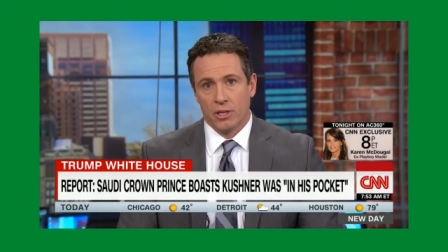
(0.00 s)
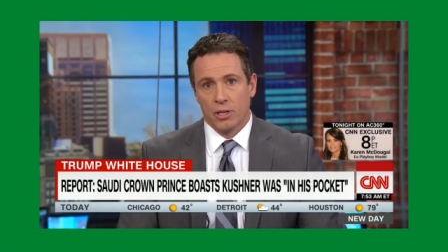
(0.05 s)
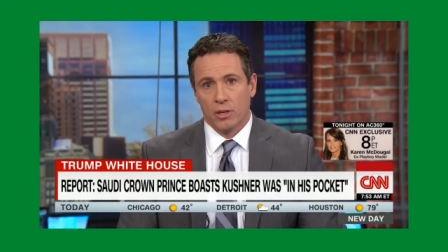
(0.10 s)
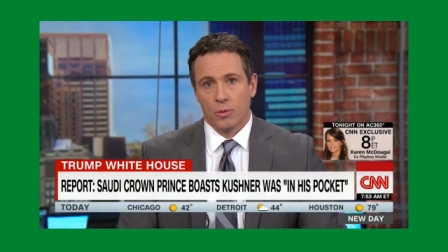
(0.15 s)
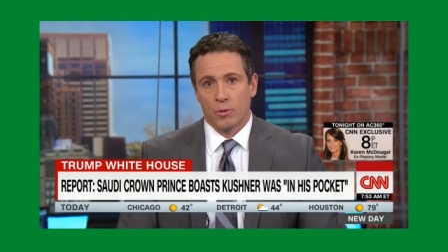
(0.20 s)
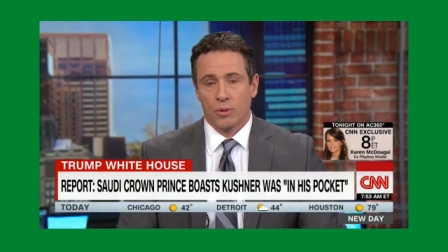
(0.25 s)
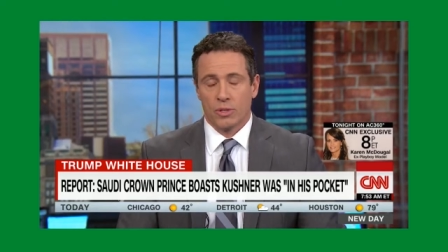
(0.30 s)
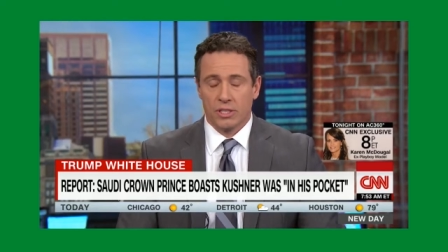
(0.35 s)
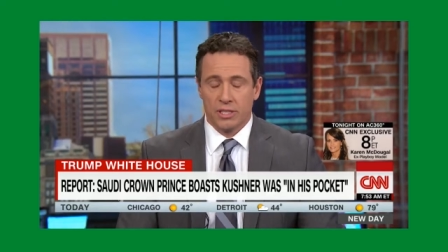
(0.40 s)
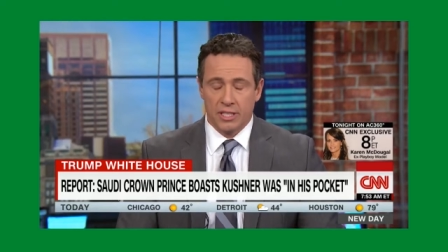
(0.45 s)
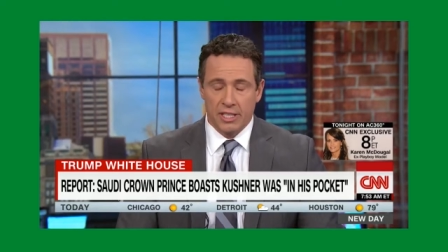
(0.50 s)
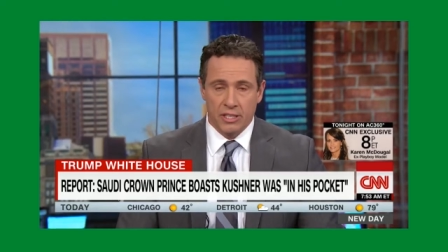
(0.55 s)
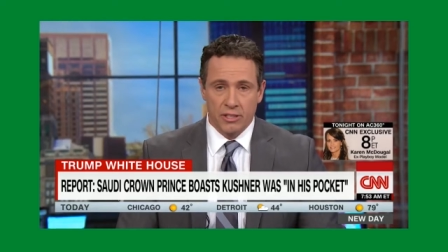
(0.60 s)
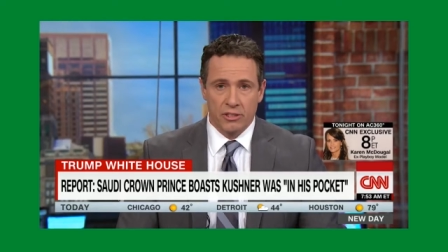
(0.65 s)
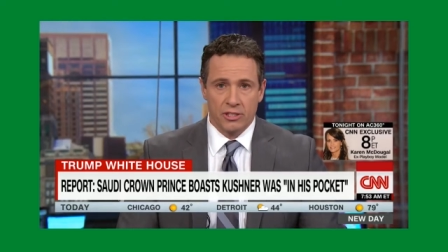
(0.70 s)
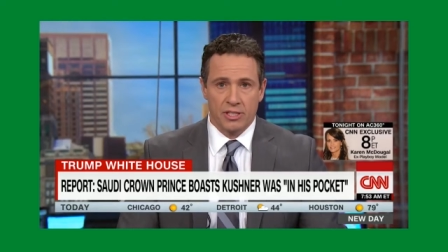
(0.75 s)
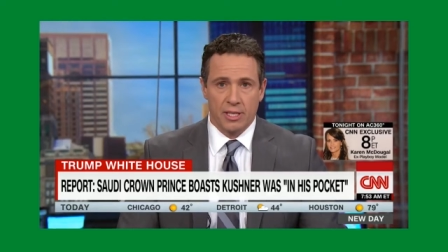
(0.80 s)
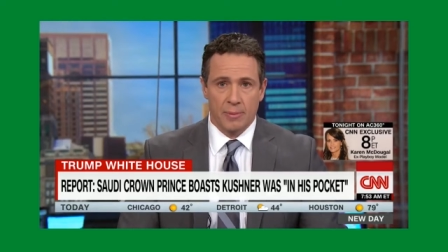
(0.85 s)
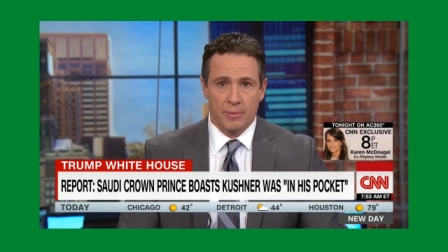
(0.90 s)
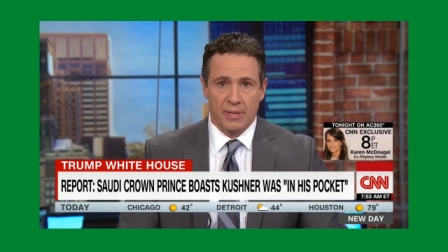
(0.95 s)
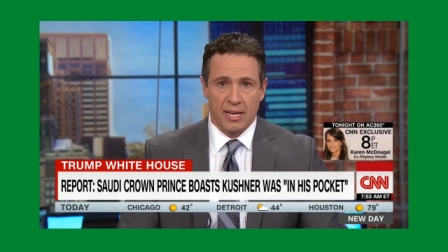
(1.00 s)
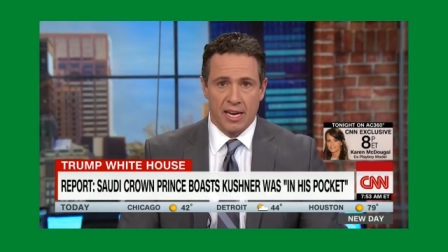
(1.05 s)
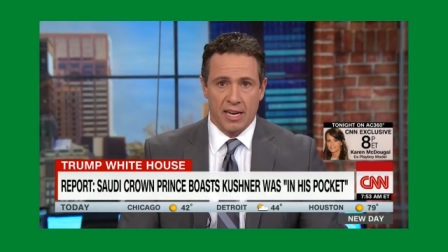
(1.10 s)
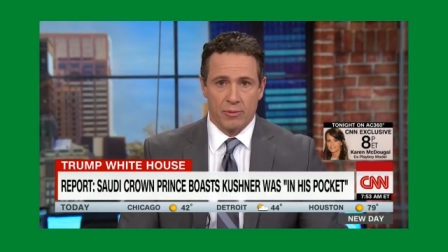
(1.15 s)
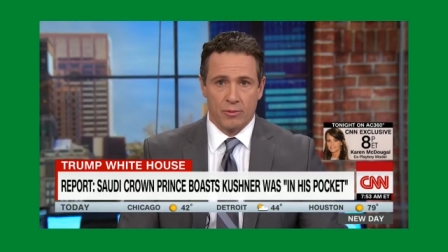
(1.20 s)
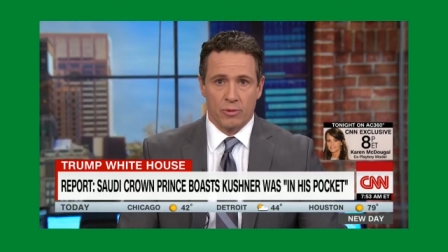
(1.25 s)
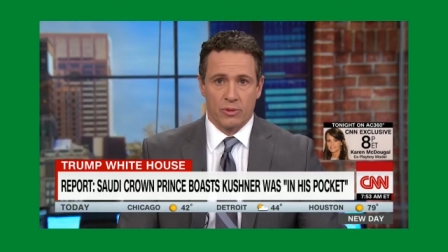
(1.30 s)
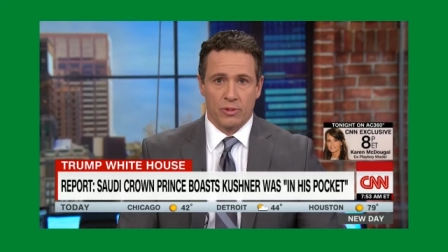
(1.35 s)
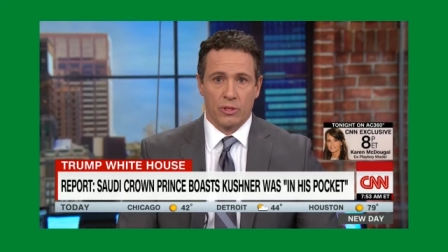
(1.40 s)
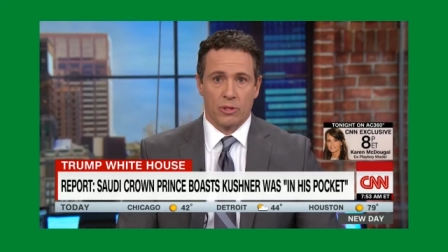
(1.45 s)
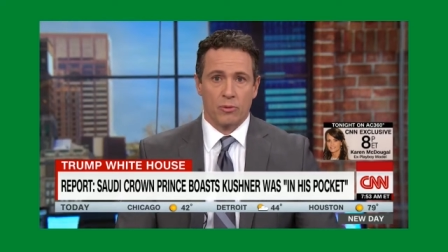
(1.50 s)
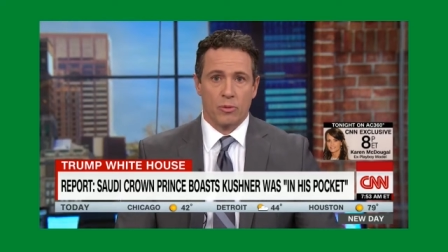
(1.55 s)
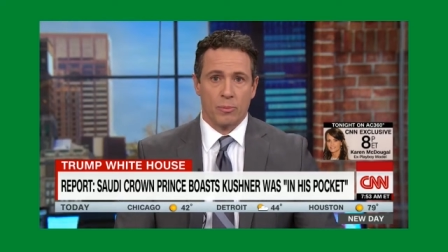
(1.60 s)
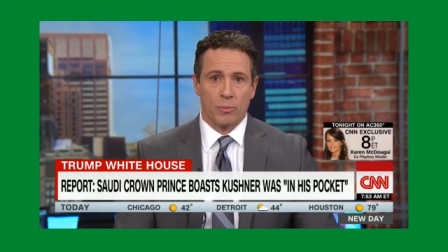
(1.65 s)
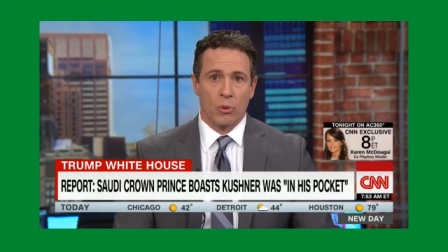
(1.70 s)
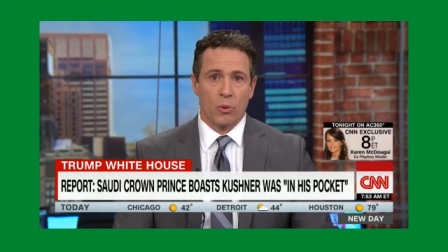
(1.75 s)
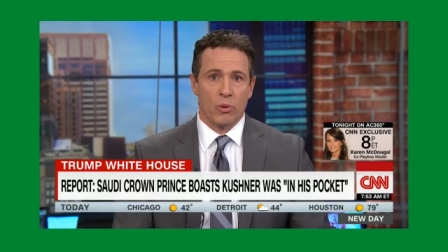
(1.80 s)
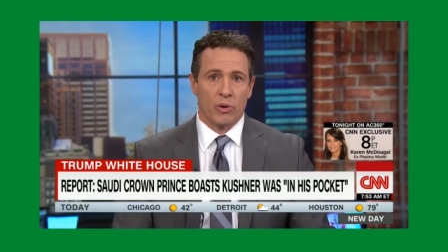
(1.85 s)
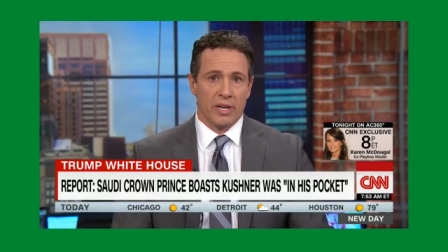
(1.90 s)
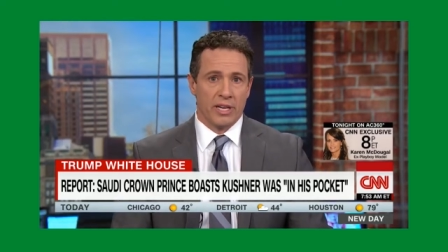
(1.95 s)
What does The Intercept have? Well, they're
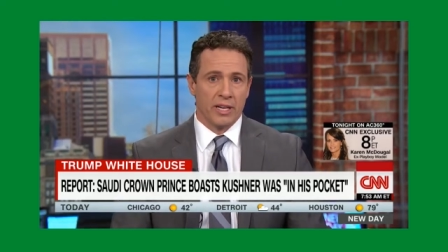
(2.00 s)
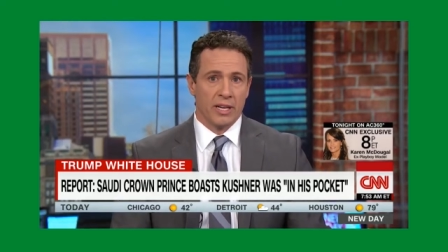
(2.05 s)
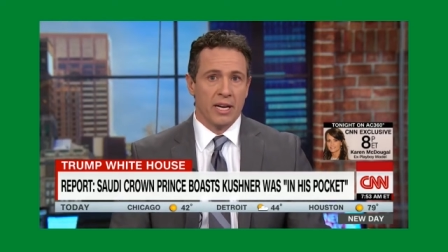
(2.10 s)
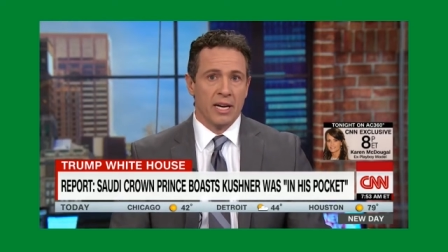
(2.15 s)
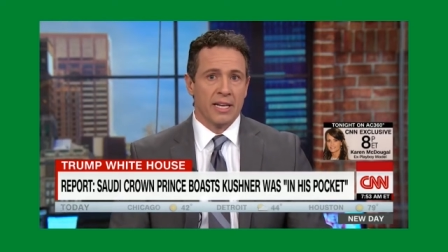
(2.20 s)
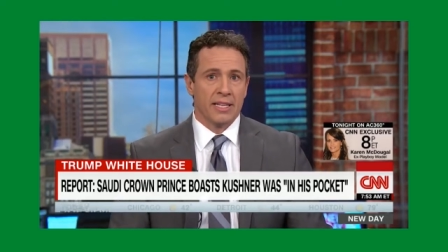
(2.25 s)
reporting